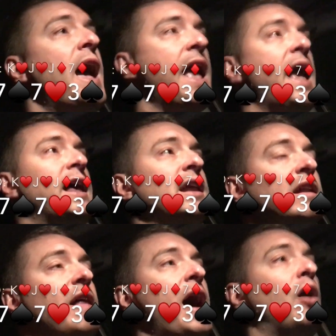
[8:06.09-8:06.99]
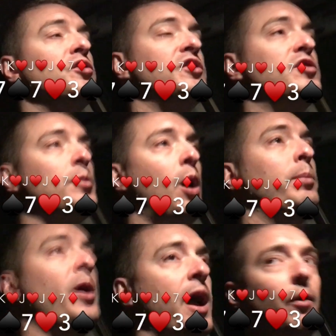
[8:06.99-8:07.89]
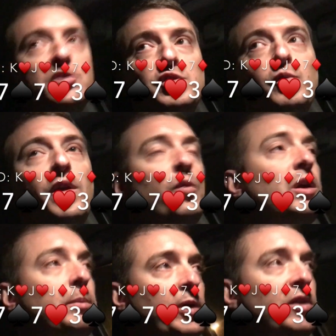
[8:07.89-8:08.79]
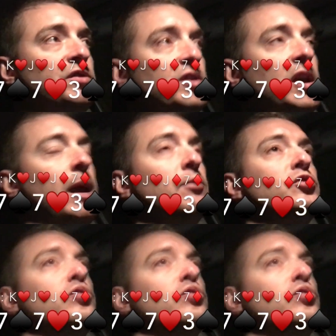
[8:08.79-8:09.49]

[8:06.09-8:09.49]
And it allows the small blind, which is one of the weaker players in the game,